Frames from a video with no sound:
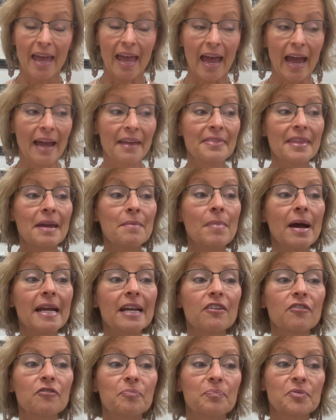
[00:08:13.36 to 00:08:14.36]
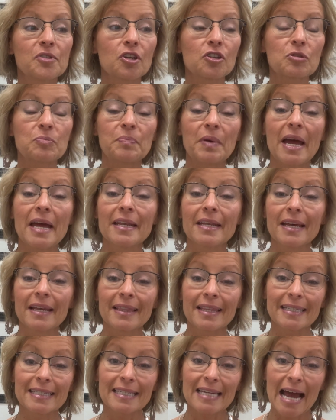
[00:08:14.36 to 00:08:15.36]
And they might have just been
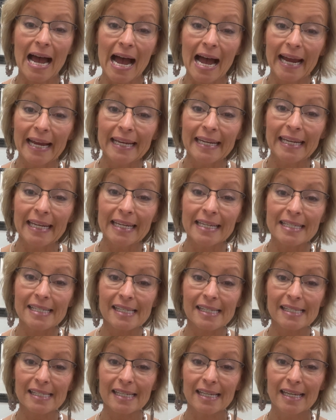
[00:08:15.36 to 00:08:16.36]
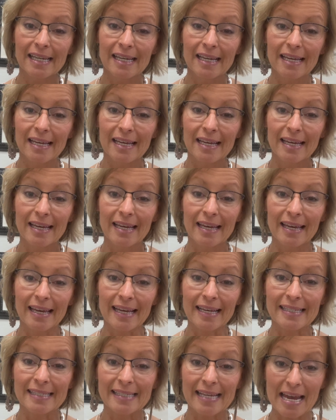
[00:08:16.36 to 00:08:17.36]
the tiniest
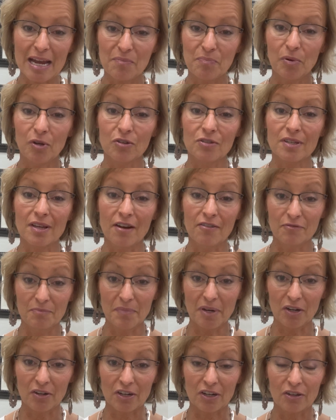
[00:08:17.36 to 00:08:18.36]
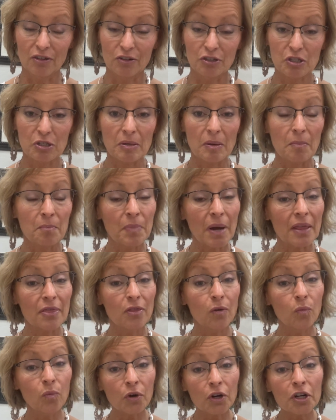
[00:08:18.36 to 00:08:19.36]
examples of miracles. But the
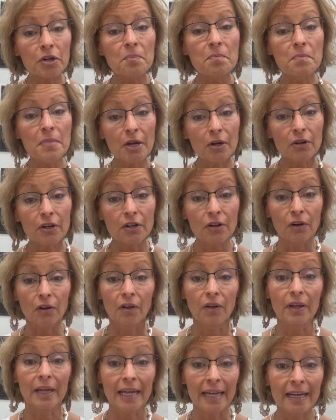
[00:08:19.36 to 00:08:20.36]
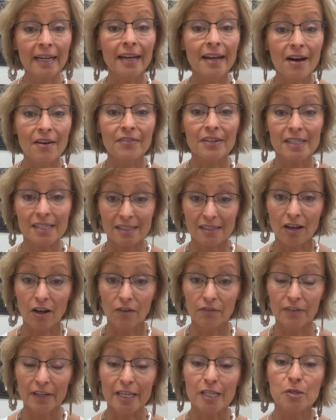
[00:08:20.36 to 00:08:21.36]
word miracle in and of
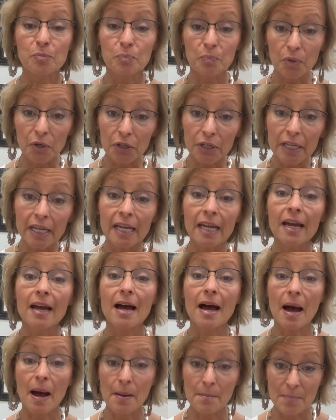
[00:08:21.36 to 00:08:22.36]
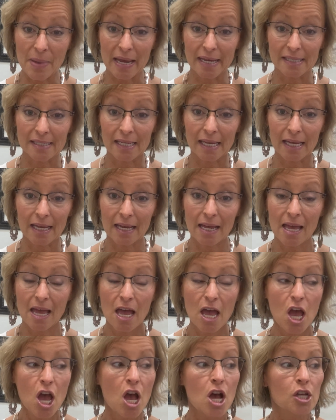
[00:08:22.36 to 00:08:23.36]
itself is pretty amazing.
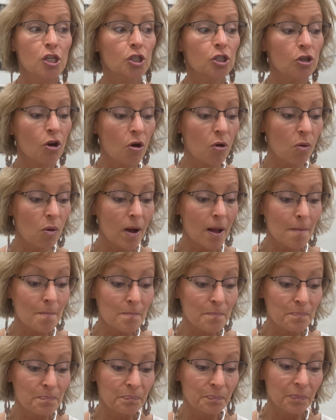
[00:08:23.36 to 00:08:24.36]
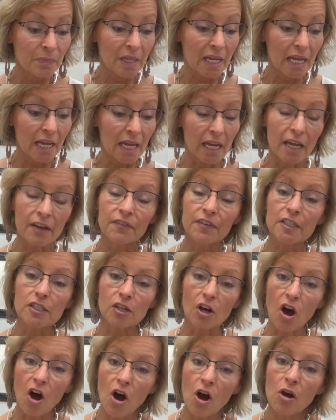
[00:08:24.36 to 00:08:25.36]
So if it's
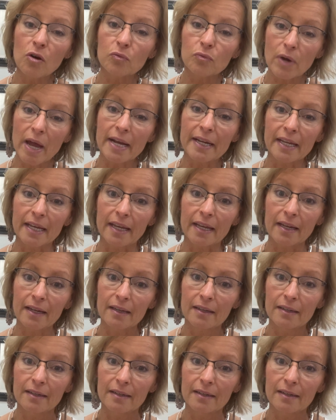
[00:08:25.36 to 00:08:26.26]
already